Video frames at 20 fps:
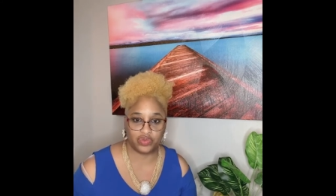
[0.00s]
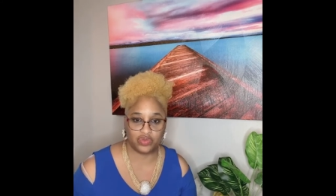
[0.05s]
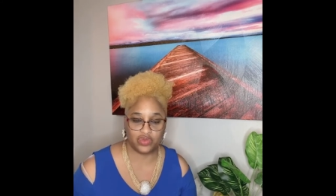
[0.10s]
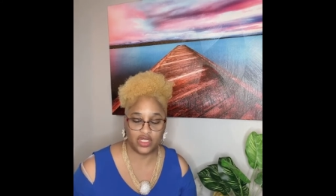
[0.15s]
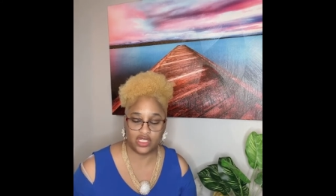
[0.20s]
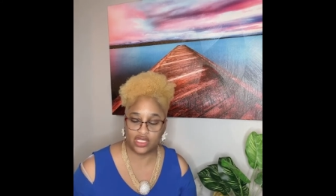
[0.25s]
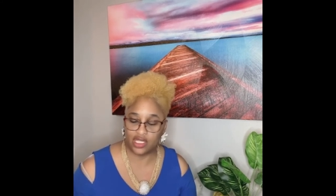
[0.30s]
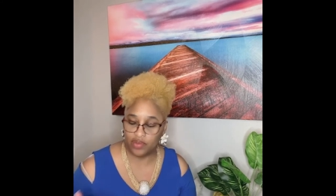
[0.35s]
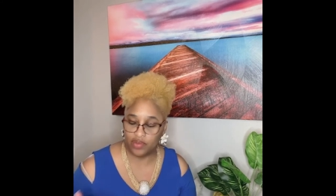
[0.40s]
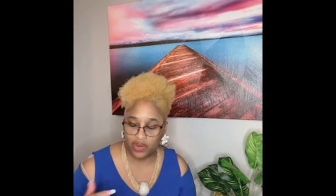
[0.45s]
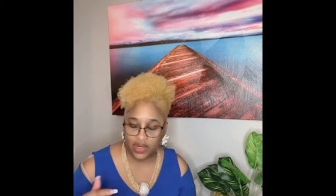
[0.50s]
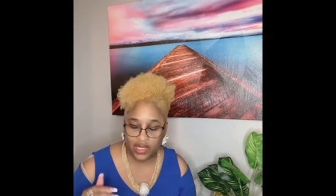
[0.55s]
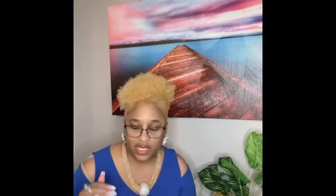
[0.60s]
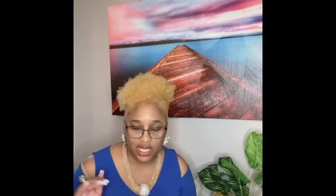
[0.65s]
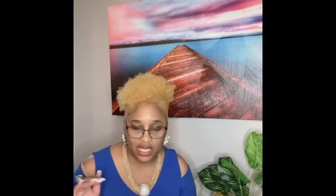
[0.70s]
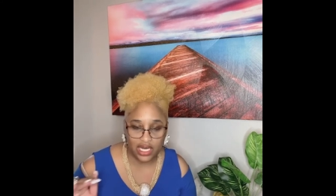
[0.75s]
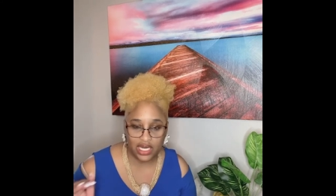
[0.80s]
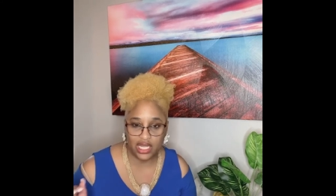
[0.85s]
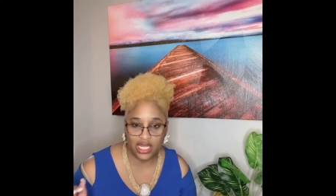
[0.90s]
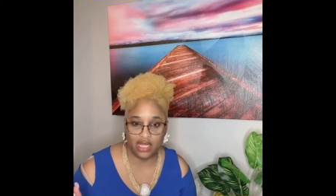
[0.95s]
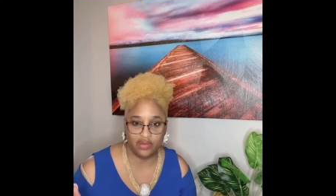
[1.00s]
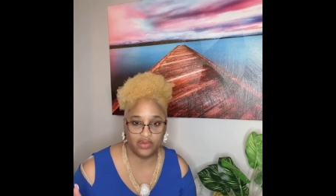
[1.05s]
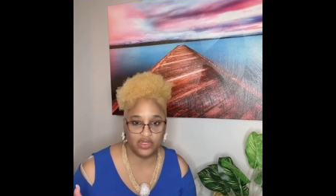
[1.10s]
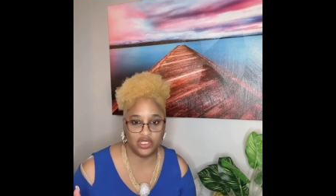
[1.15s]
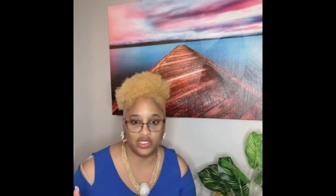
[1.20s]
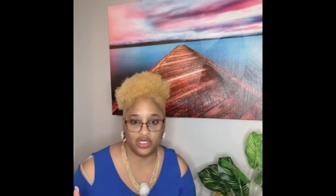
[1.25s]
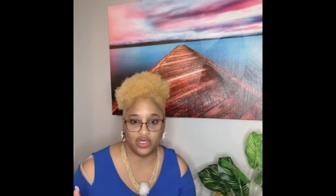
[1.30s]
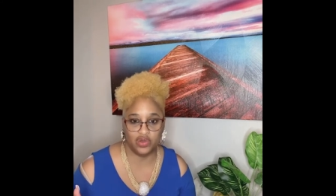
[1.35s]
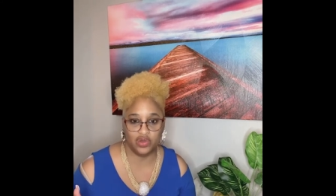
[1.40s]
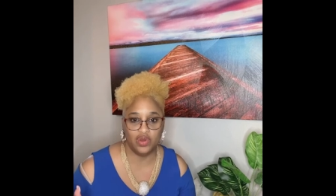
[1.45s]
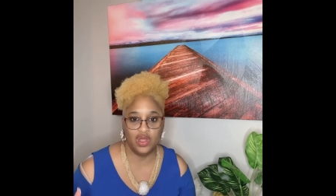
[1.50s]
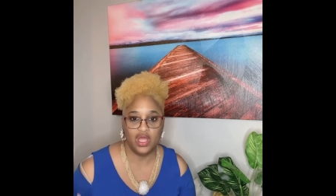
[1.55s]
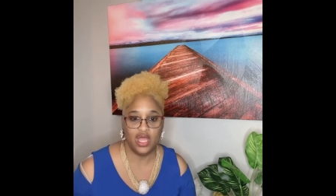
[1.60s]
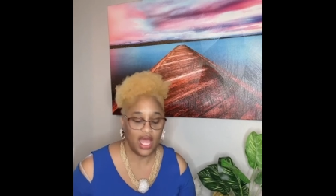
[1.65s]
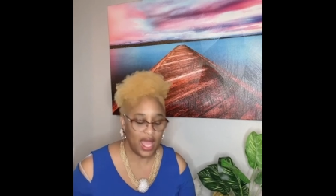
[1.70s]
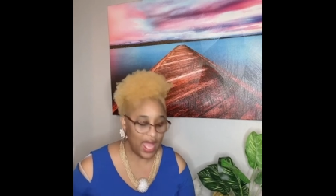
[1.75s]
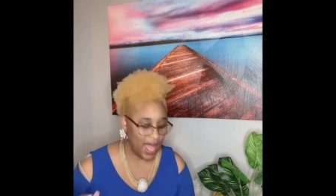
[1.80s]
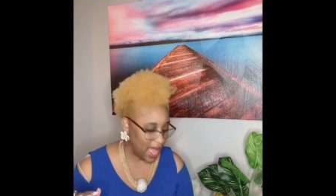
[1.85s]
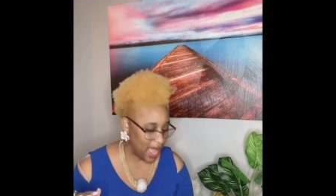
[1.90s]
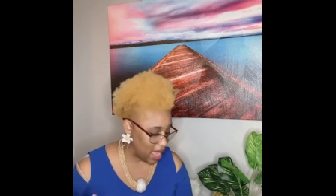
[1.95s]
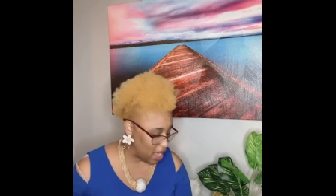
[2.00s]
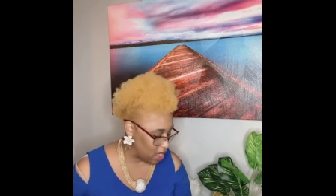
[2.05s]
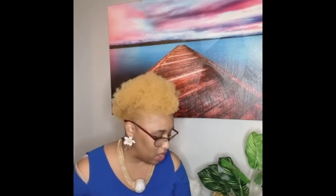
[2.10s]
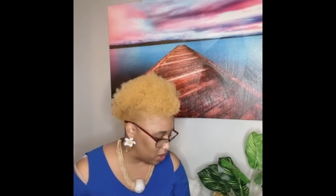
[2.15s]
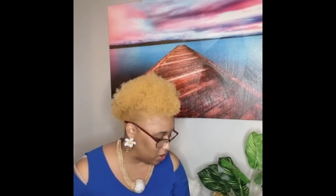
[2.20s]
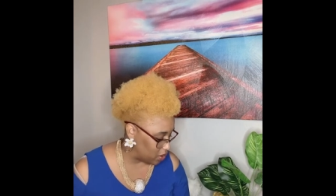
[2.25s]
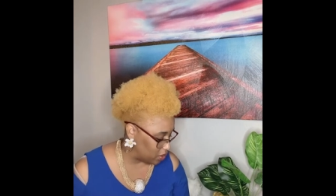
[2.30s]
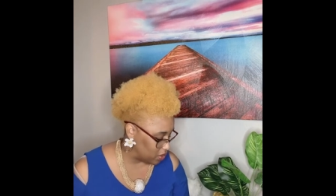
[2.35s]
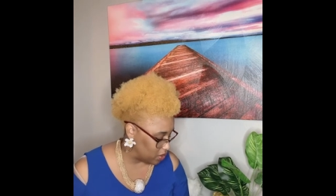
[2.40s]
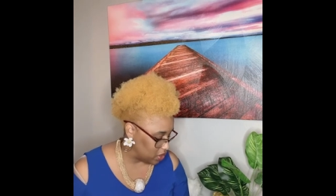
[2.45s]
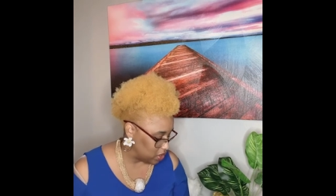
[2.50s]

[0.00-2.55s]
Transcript: It's completely up to you how